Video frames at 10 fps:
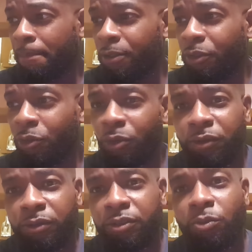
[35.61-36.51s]

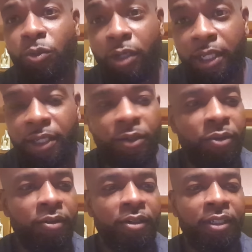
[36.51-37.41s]
Going through some
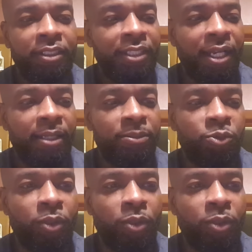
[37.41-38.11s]
real times